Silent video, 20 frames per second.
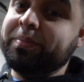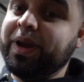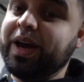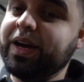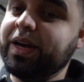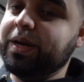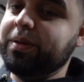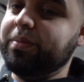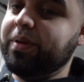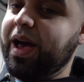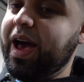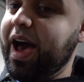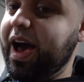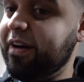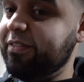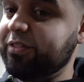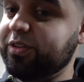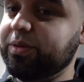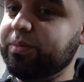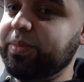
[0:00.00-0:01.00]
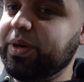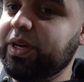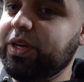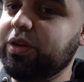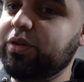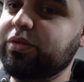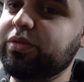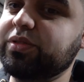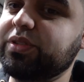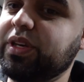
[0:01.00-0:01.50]
not gonna have to be
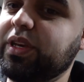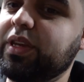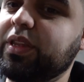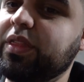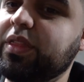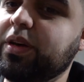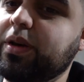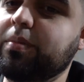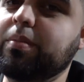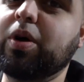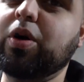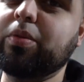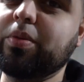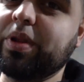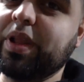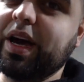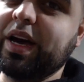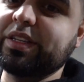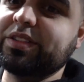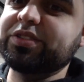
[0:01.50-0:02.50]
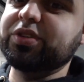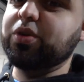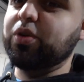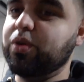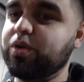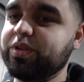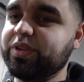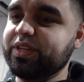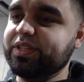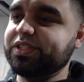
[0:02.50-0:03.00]
using the immobilizer
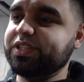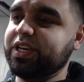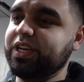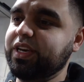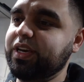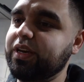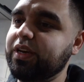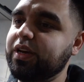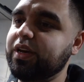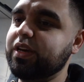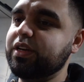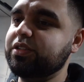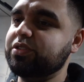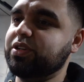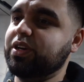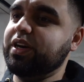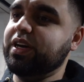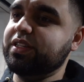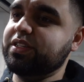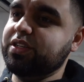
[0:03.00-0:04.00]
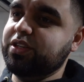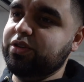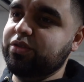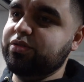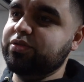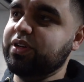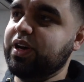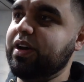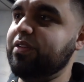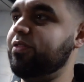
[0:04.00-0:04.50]
or this key. So I get to
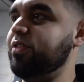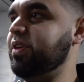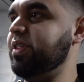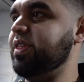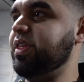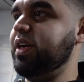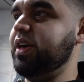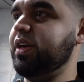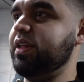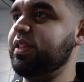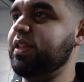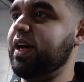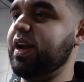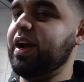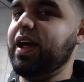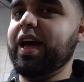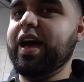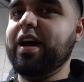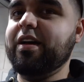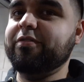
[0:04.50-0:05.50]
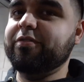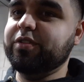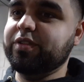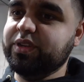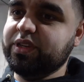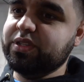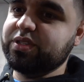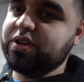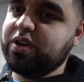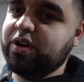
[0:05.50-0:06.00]
use everything that I have for
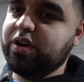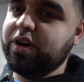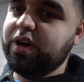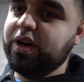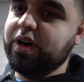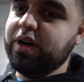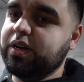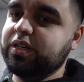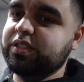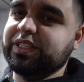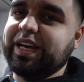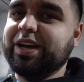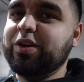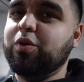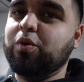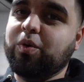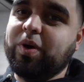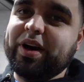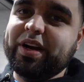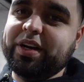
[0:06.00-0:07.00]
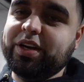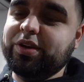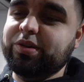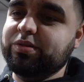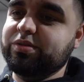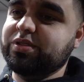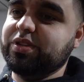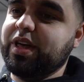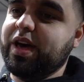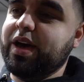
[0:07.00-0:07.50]
this car, because I don't want to
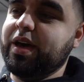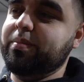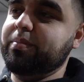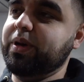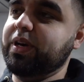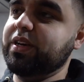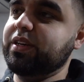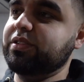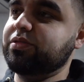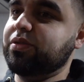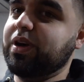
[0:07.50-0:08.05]
use that, because